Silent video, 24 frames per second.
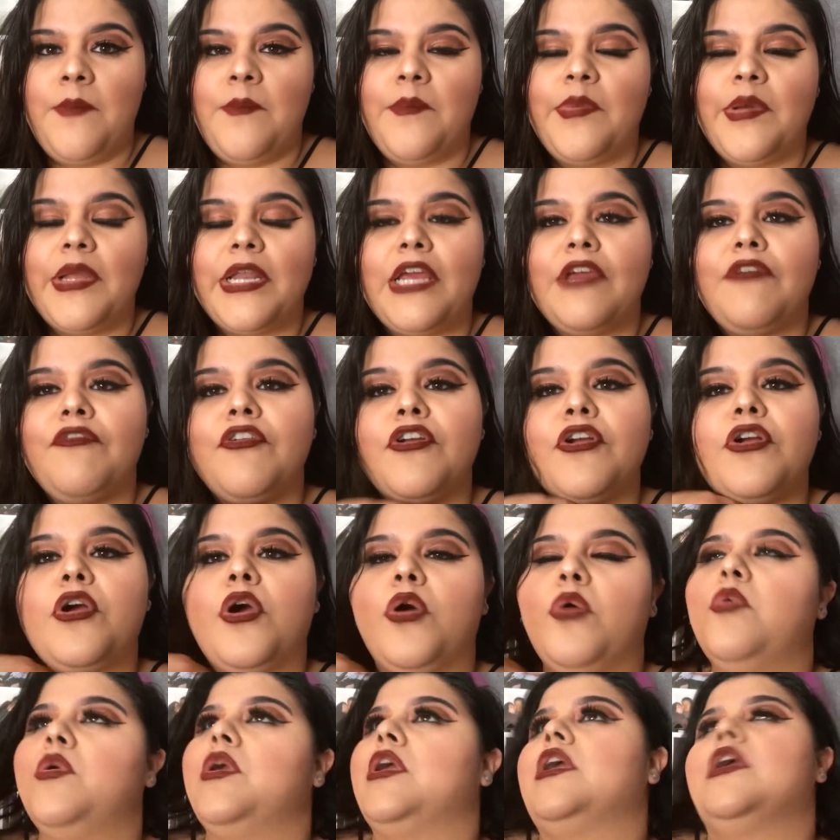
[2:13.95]
But if you're
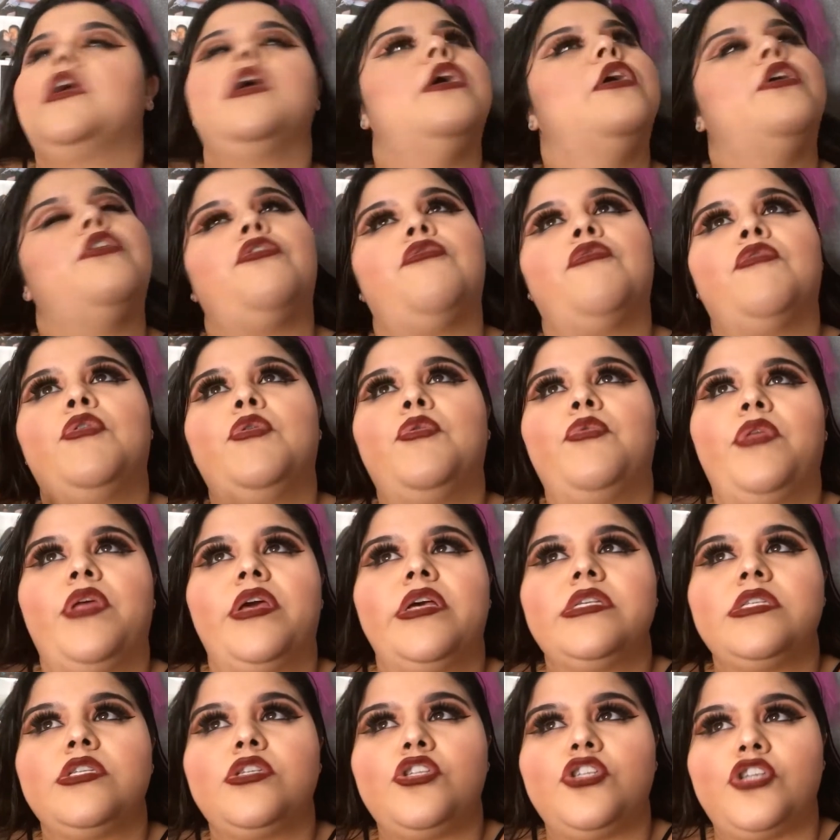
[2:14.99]
going through
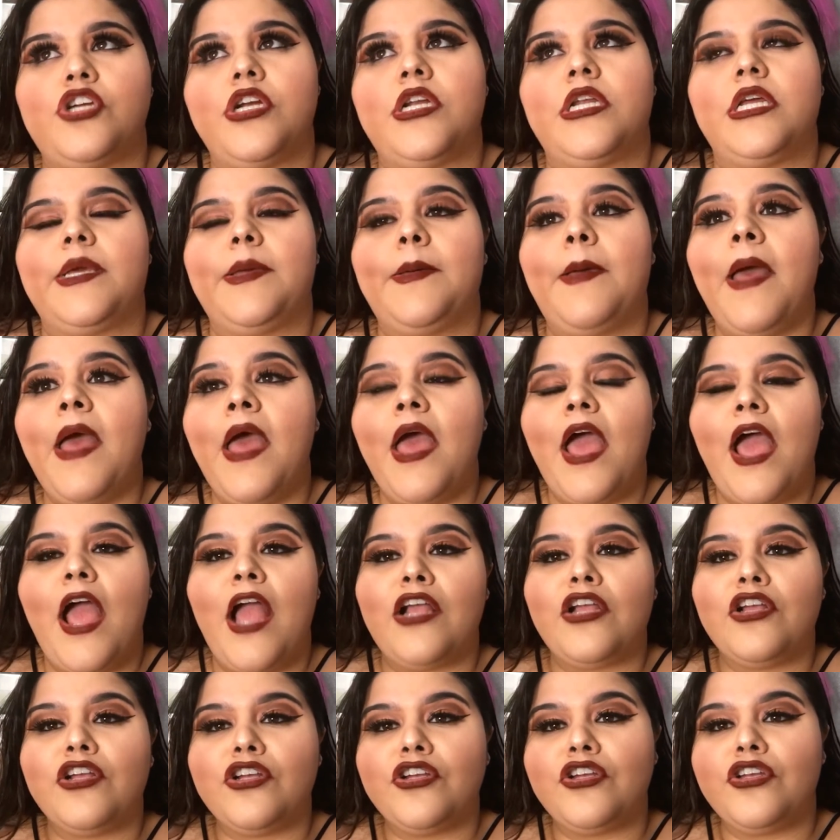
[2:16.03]
this journey
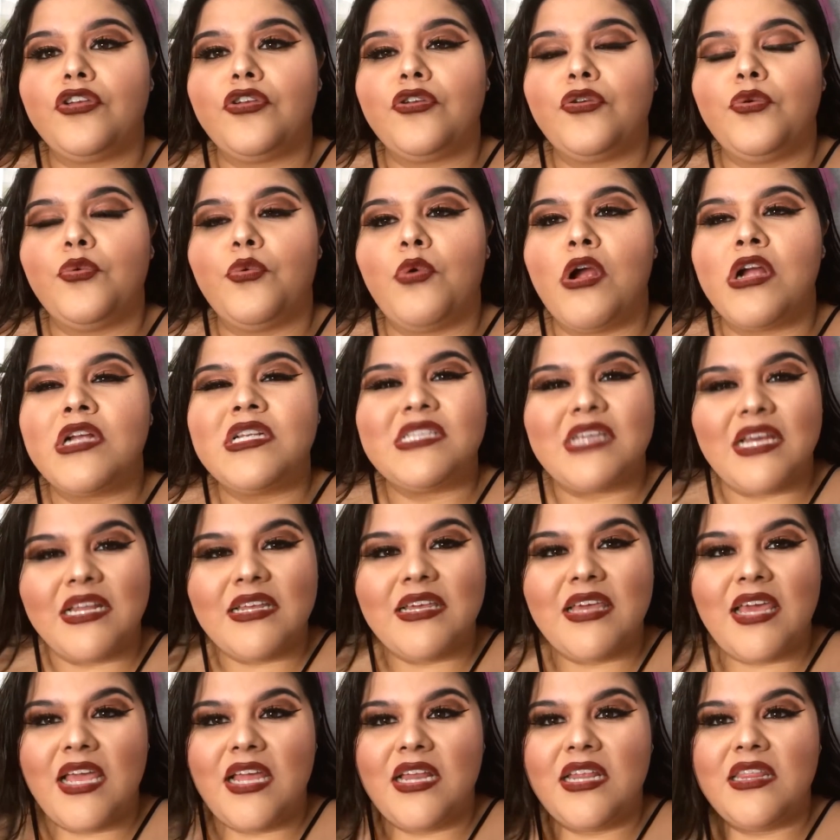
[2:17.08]
and you are
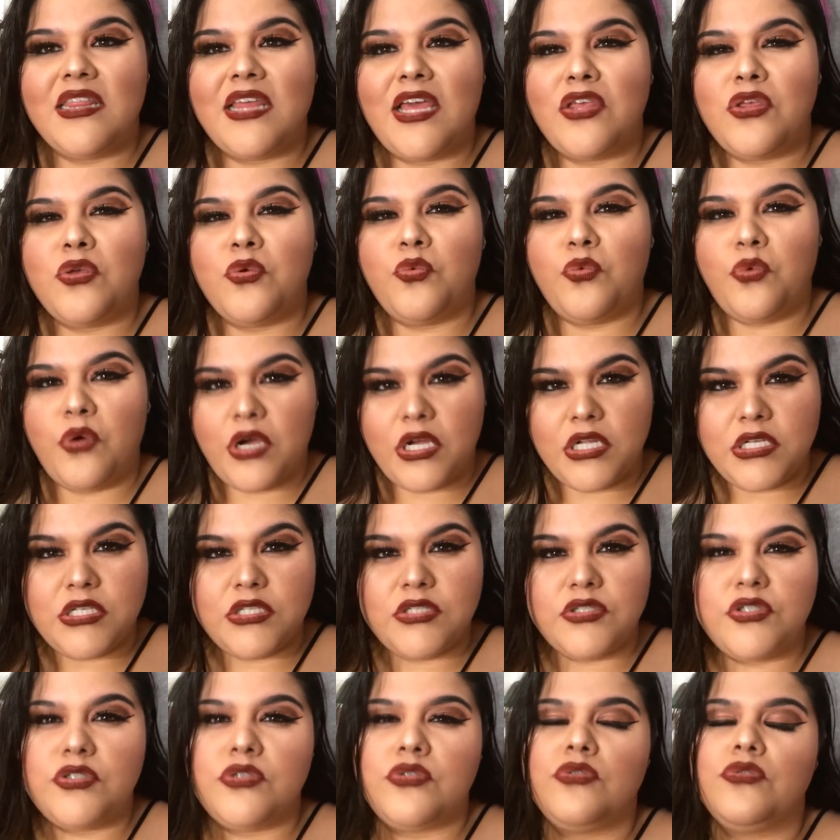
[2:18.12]
dedicated that you
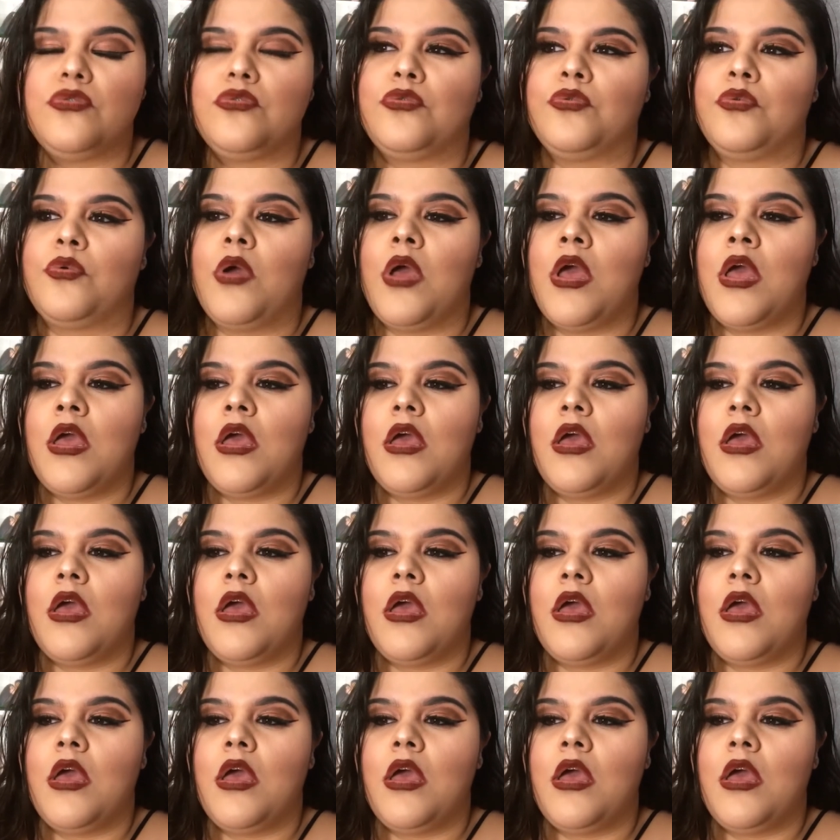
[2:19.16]
want to